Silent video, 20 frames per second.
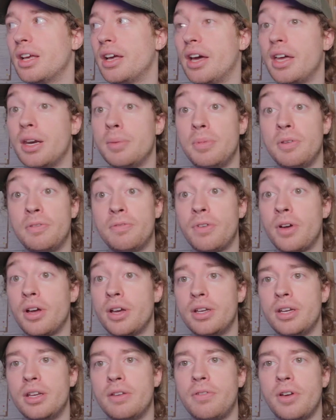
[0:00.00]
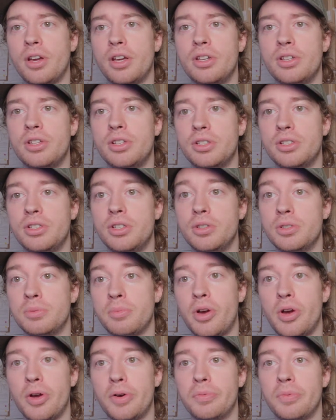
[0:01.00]
it'd be fine if I could just use
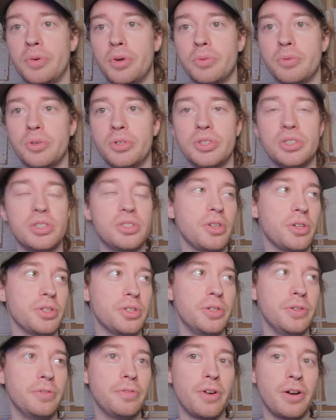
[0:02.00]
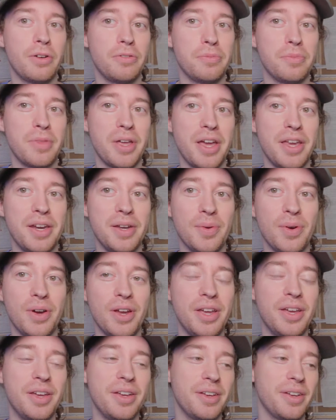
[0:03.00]
my own room because it's not too far from that
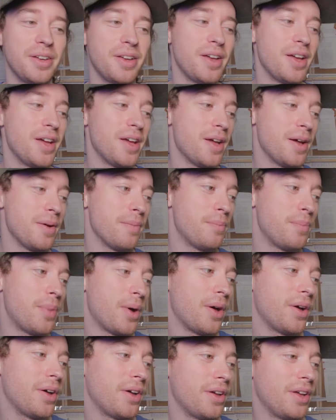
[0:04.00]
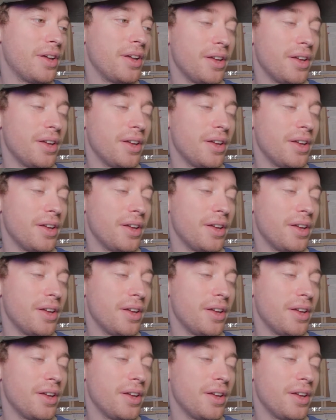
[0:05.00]
anyway. But